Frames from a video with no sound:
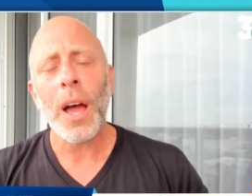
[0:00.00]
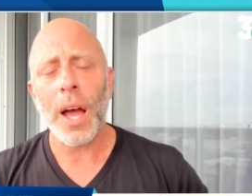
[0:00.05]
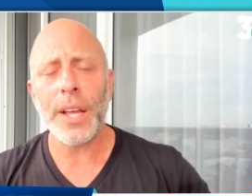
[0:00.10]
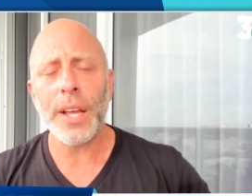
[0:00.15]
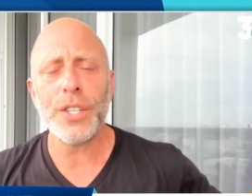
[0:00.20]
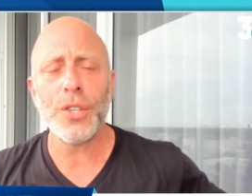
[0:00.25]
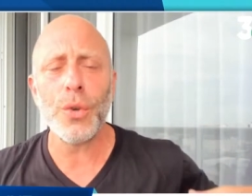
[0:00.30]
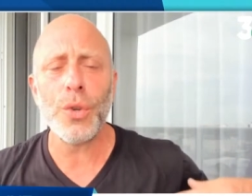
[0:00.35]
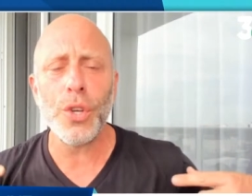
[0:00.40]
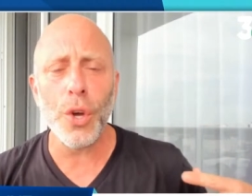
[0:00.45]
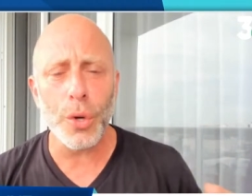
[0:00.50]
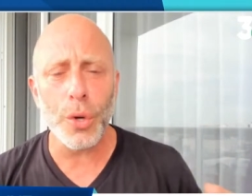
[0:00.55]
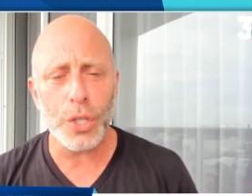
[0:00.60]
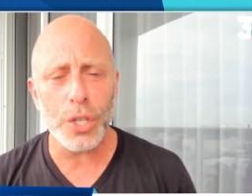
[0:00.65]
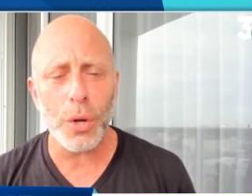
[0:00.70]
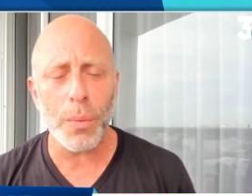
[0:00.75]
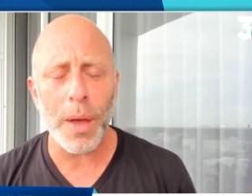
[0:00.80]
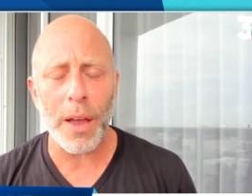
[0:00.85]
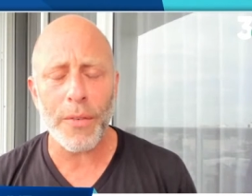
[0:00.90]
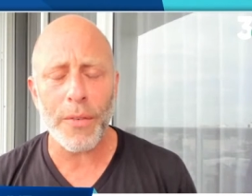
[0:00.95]
I do
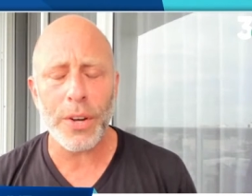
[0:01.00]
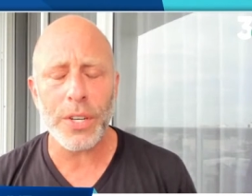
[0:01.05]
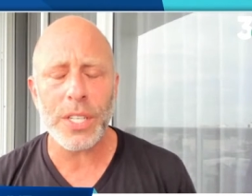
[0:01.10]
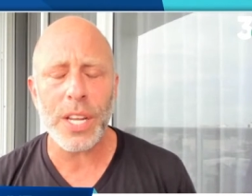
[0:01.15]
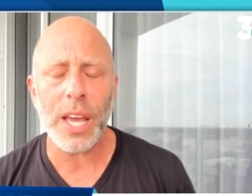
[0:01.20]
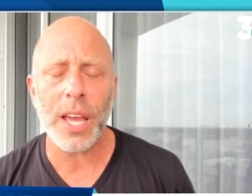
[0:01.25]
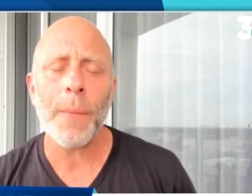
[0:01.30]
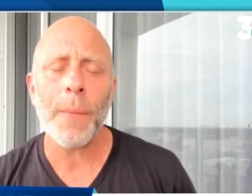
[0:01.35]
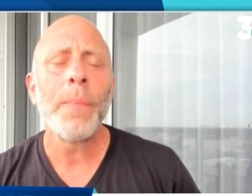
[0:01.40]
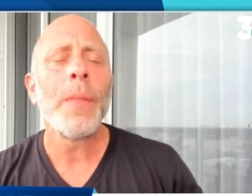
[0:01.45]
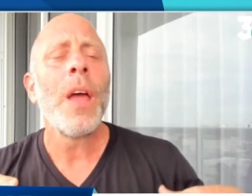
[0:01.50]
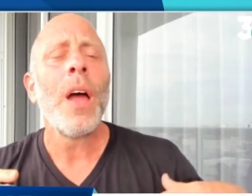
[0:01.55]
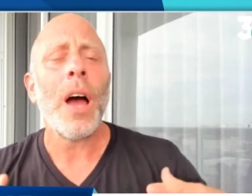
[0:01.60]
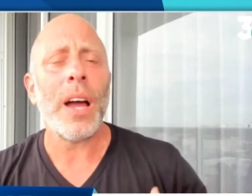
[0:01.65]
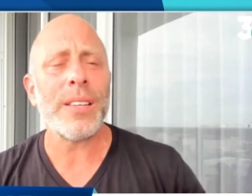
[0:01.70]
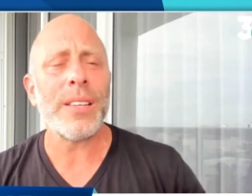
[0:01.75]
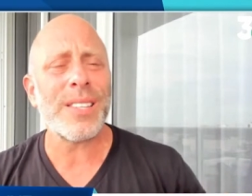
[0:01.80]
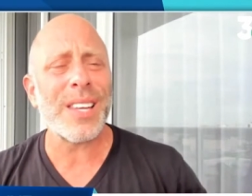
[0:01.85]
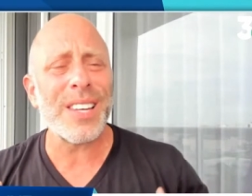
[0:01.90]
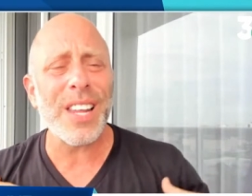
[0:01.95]
YouTube every day.
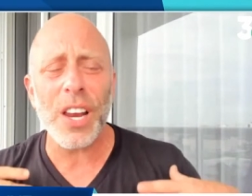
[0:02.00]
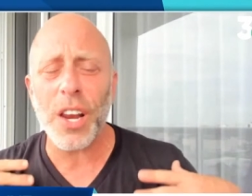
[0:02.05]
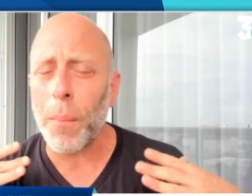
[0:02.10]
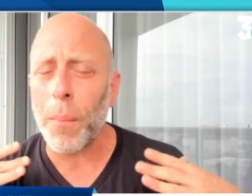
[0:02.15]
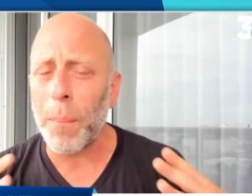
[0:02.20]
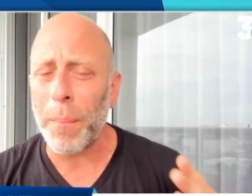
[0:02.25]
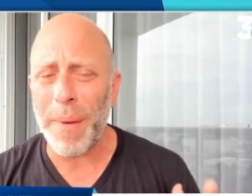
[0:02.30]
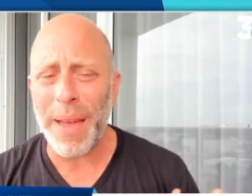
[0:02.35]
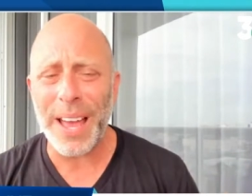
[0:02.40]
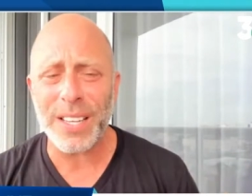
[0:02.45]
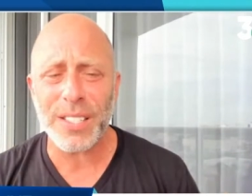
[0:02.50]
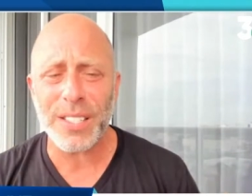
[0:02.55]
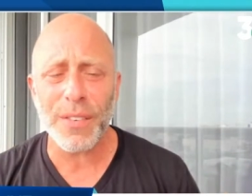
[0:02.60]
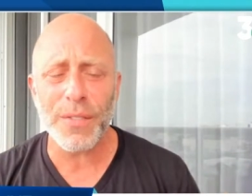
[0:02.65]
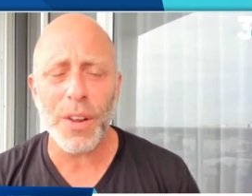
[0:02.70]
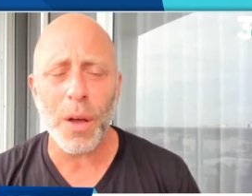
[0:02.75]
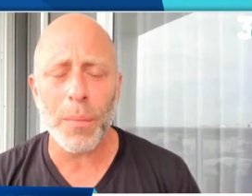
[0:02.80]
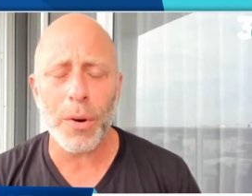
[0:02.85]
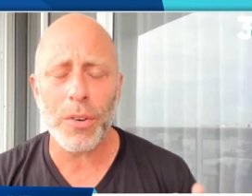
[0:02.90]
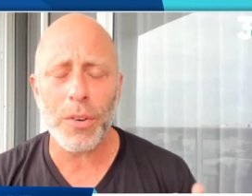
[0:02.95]
I send out a
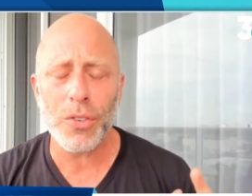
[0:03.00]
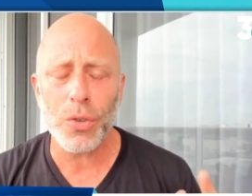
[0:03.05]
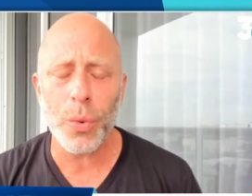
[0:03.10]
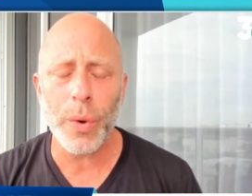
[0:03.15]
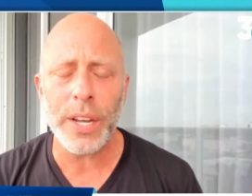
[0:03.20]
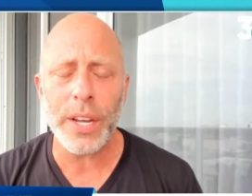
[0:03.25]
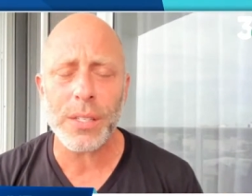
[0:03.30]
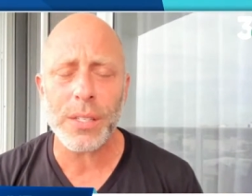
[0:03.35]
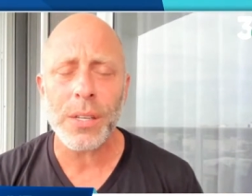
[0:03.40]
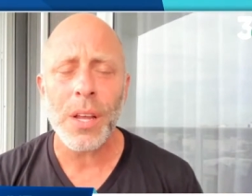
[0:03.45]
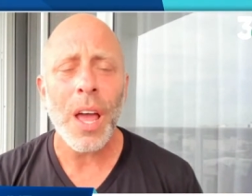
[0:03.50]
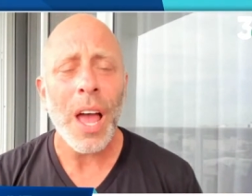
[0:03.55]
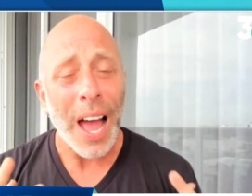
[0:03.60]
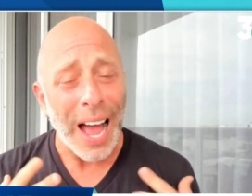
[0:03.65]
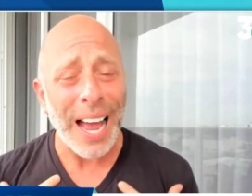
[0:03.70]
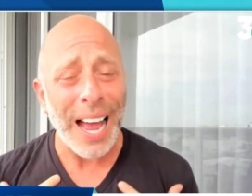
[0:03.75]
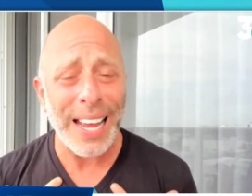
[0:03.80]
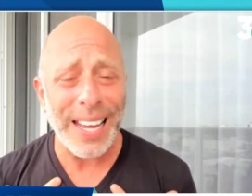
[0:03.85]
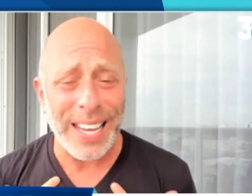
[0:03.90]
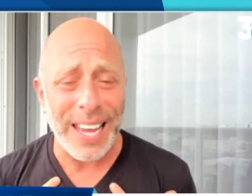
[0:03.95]
massive number of tweets.
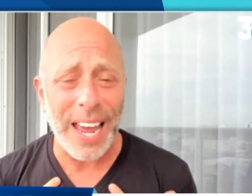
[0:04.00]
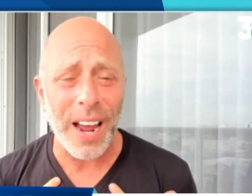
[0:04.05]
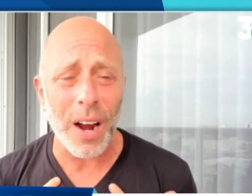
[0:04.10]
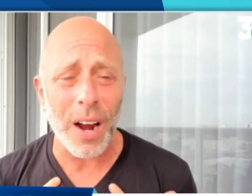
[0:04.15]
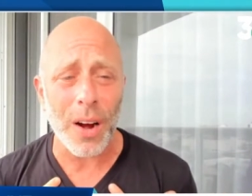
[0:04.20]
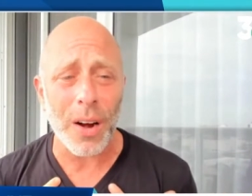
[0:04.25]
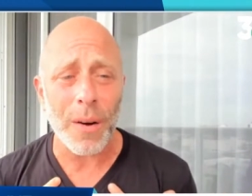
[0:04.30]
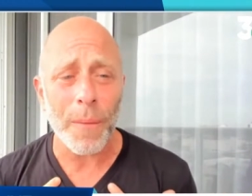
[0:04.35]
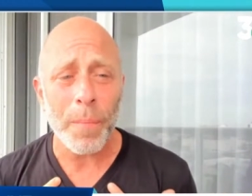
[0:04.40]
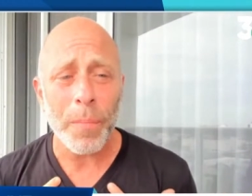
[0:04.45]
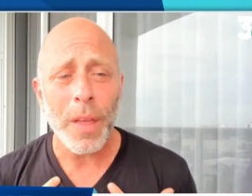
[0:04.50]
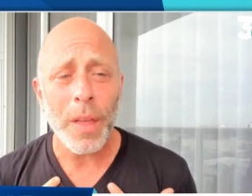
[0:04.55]
I care.